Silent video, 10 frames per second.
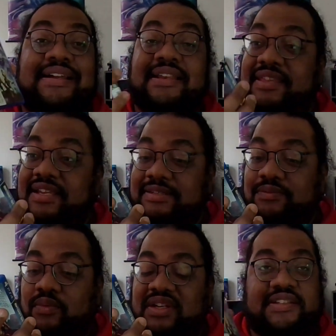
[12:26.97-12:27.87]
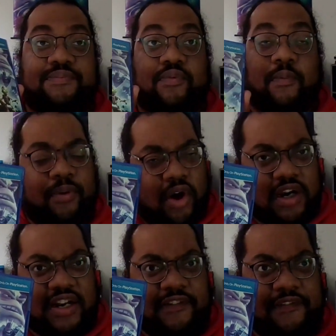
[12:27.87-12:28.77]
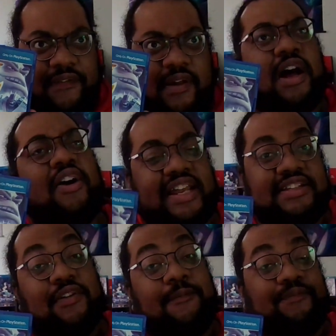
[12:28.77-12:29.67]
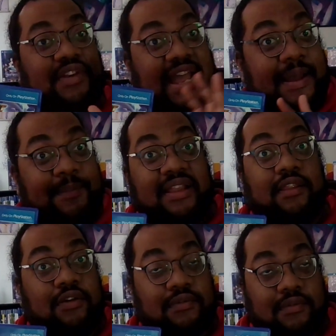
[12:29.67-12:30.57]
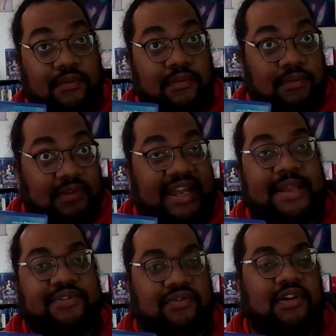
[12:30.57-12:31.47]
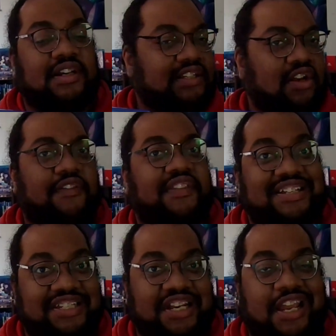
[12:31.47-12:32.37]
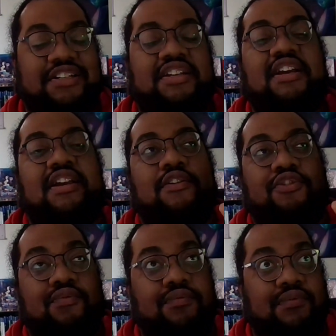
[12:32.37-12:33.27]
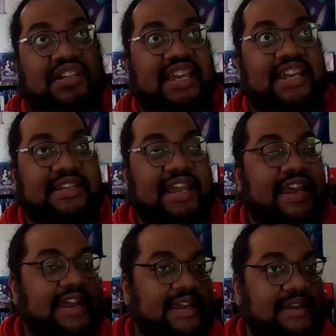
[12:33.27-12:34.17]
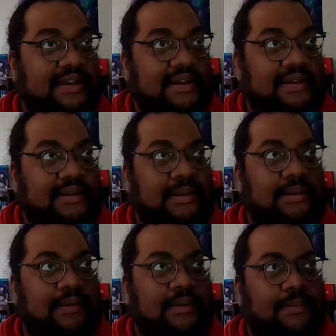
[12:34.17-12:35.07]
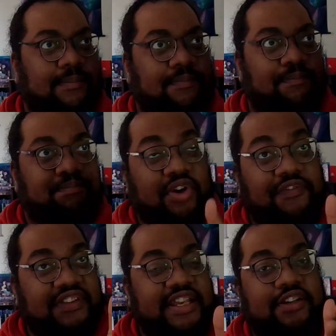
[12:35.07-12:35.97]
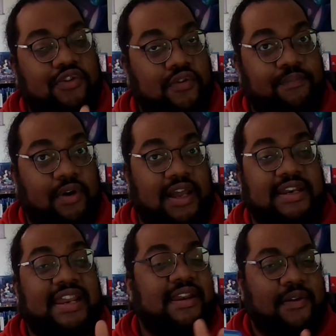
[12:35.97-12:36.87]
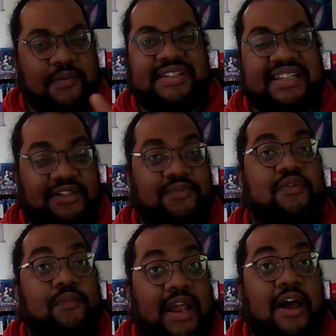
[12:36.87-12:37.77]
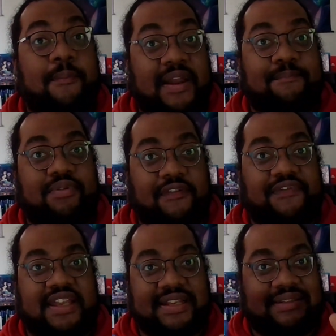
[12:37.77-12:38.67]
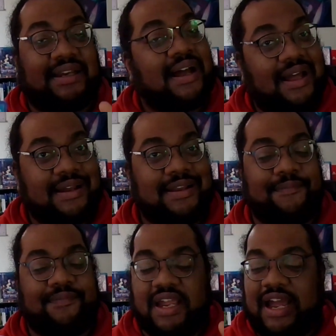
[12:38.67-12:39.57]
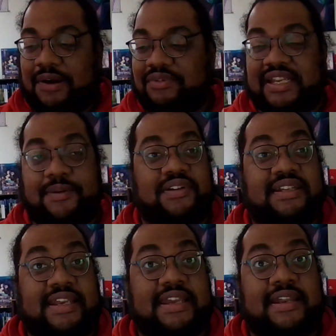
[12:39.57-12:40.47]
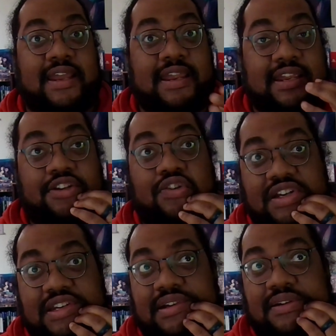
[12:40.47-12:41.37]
This was part of, okay, so at my local game store, it's called The Exchange, you get a birthday coupon, and since it was around my birthday time, I was able to get a good